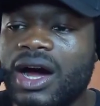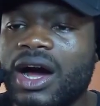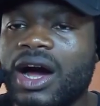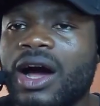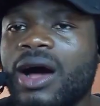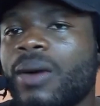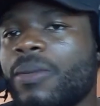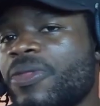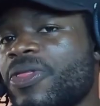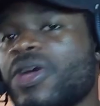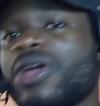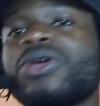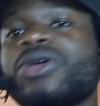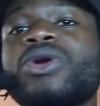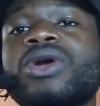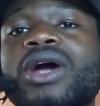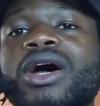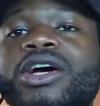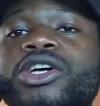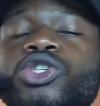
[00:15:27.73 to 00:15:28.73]
Um,
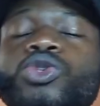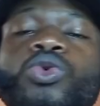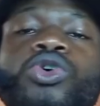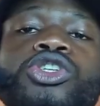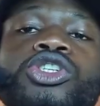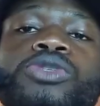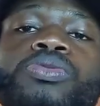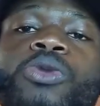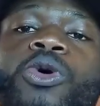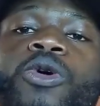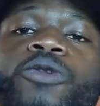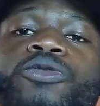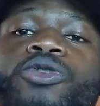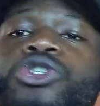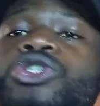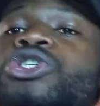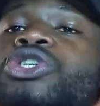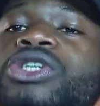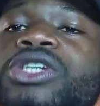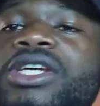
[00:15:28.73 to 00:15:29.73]
thank you guys once more
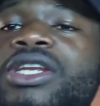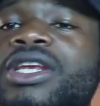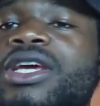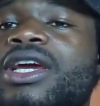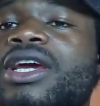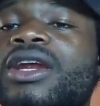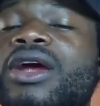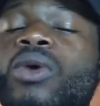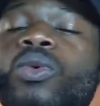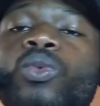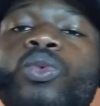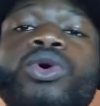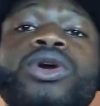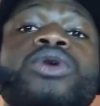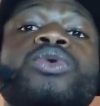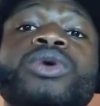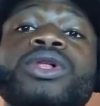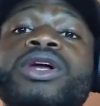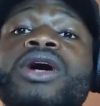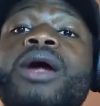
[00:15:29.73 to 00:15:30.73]
for tuning in. I
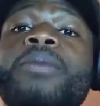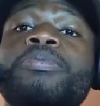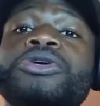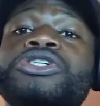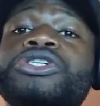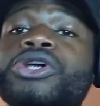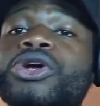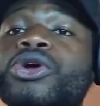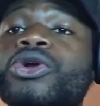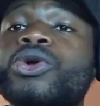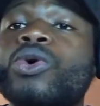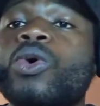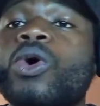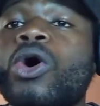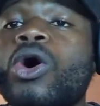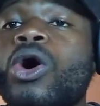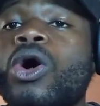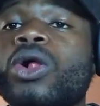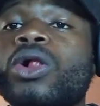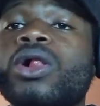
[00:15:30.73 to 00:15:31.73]
really, really appreciate you
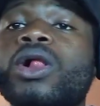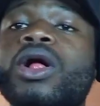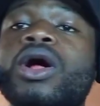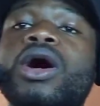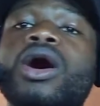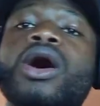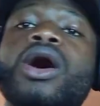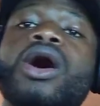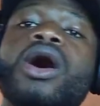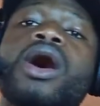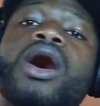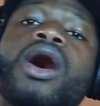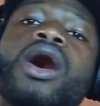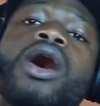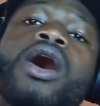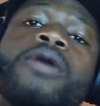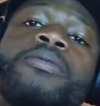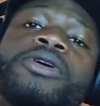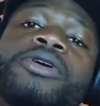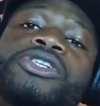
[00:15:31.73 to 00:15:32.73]
all.
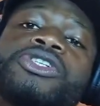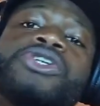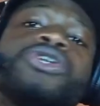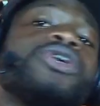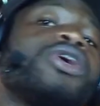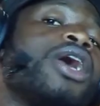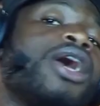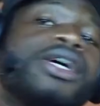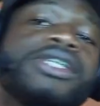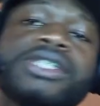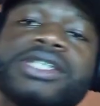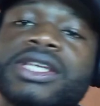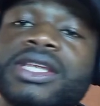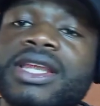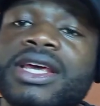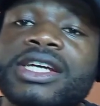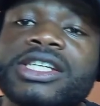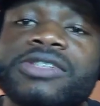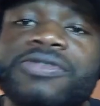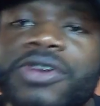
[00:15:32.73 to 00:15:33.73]
Um, I'll see you guys in
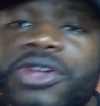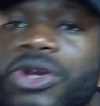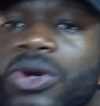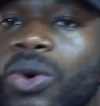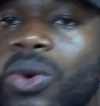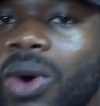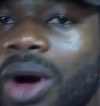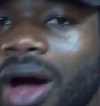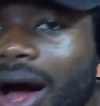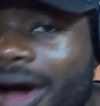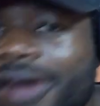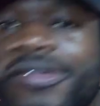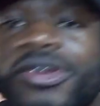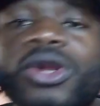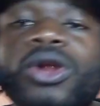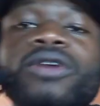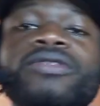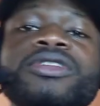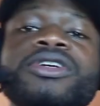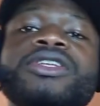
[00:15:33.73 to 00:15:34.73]
the next video.
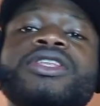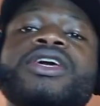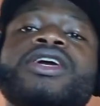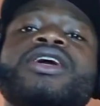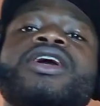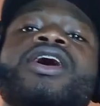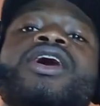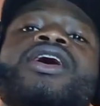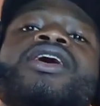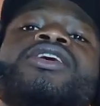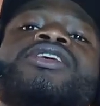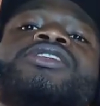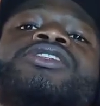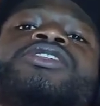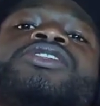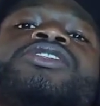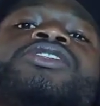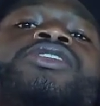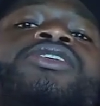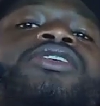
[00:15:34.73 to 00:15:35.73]
Have a lovely day,
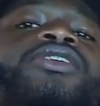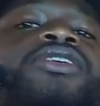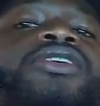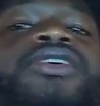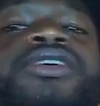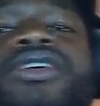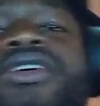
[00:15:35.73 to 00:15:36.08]
guys.